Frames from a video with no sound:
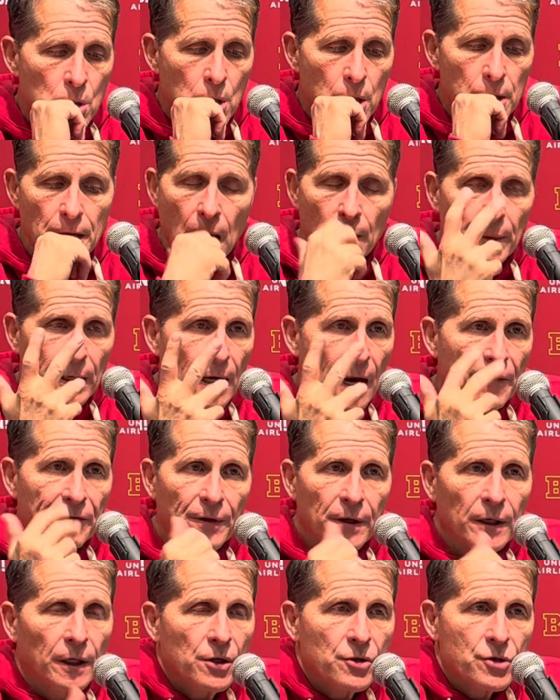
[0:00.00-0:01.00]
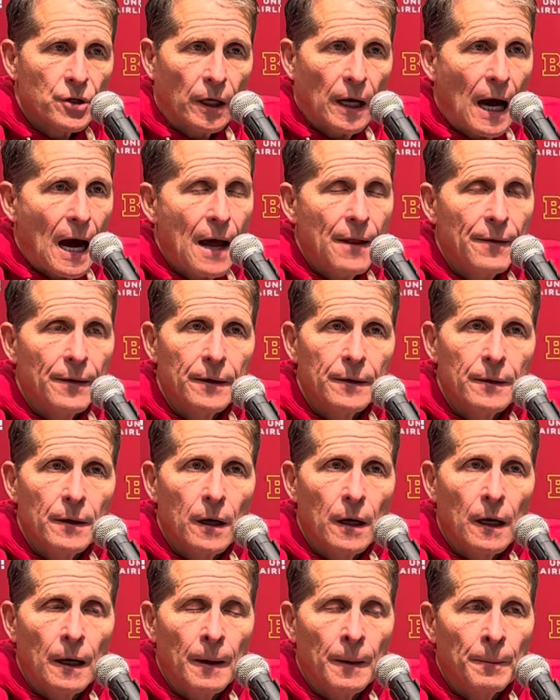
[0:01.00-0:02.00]
Yeah, I mean, I think he's a guy that
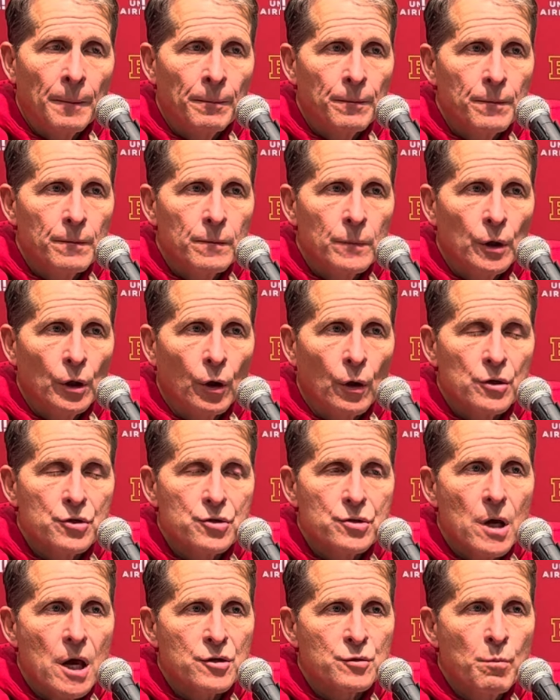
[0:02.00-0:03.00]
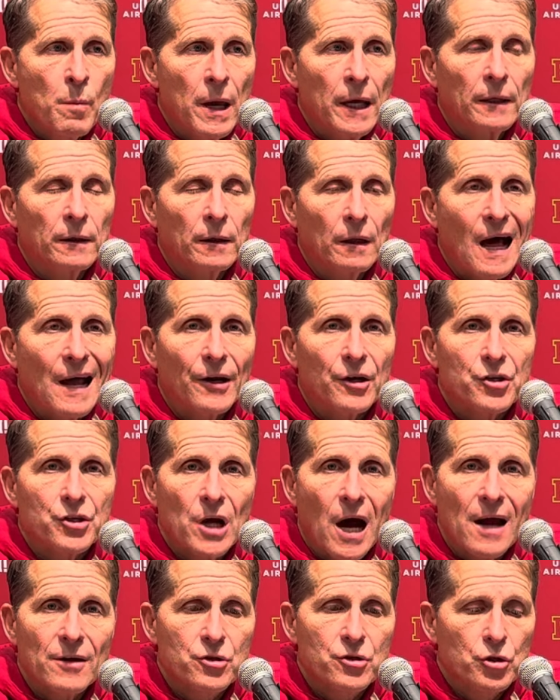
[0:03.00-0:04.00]
has made a lot of
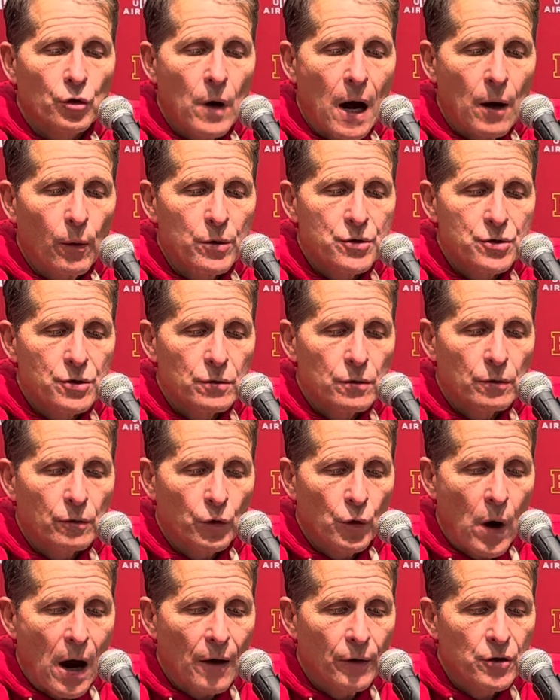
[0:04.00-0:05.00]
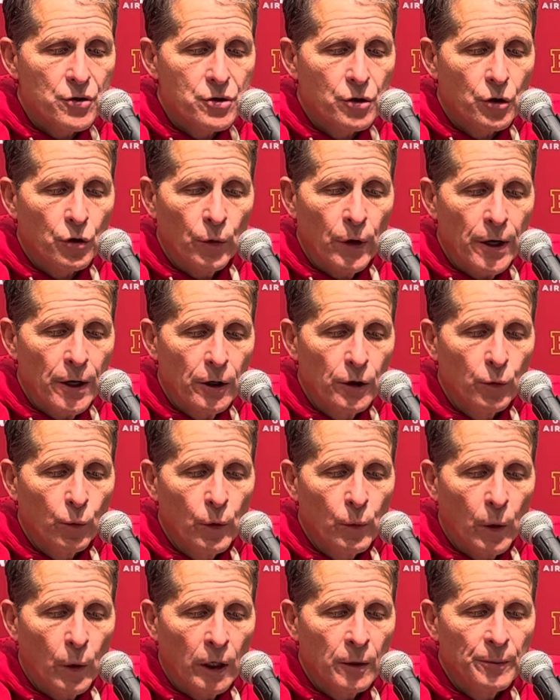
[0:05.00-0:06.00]
shots throughout his career, and we
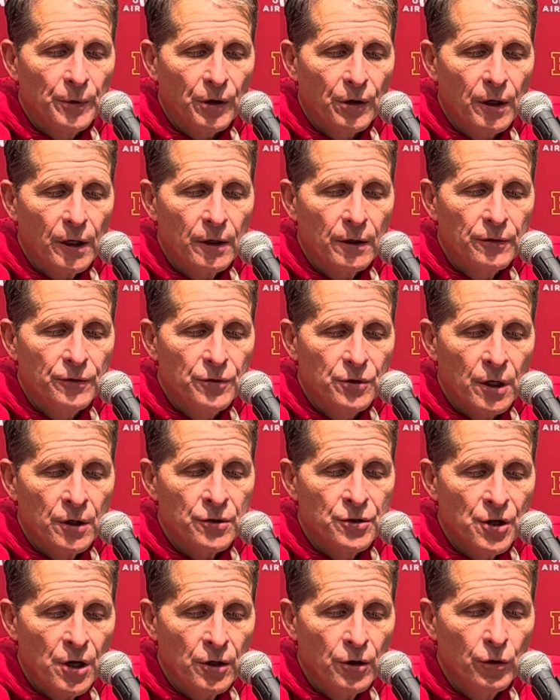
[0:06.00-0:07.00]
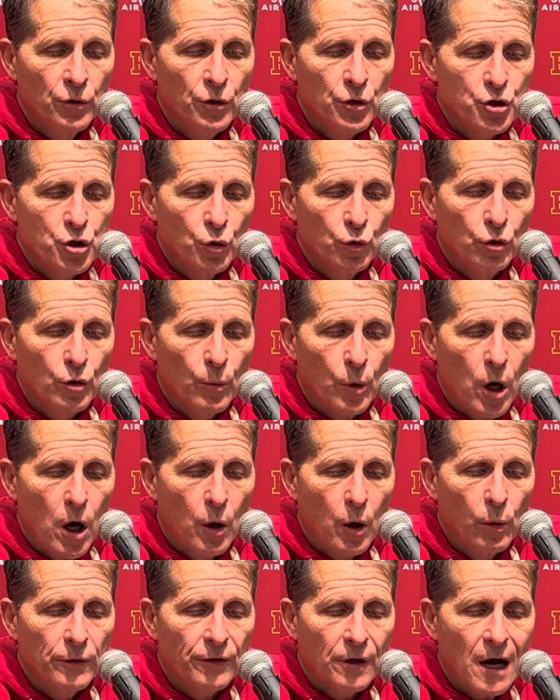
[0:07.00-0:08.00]
want him to continue to shoot the
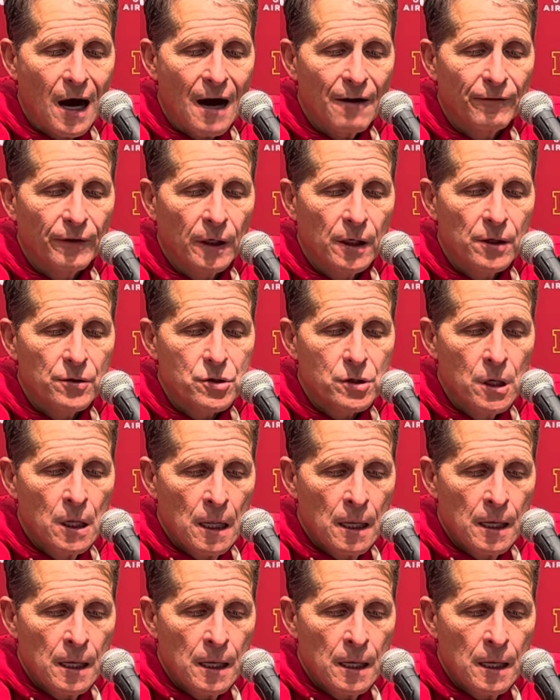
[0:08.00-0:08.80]
ball with confidence.